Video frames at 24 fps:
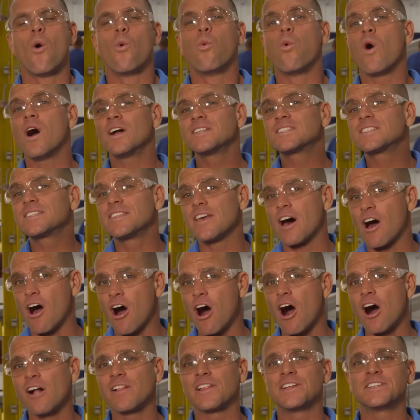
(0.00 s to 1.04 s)
Once the
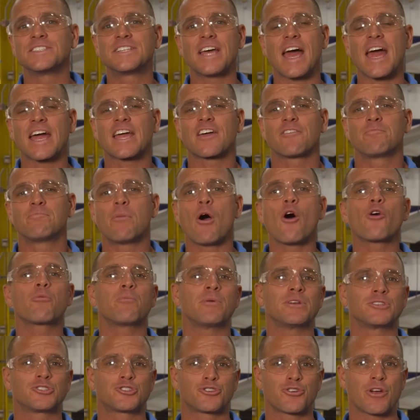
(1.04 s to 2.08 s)
hull and deck have both
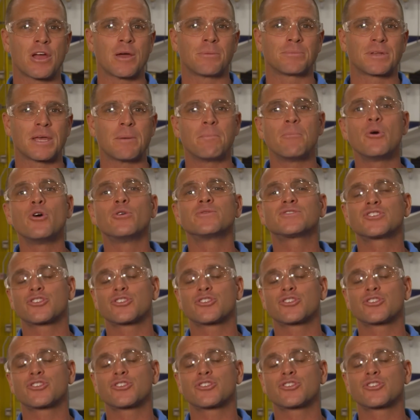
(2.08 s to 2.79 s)
been trimmed, it moves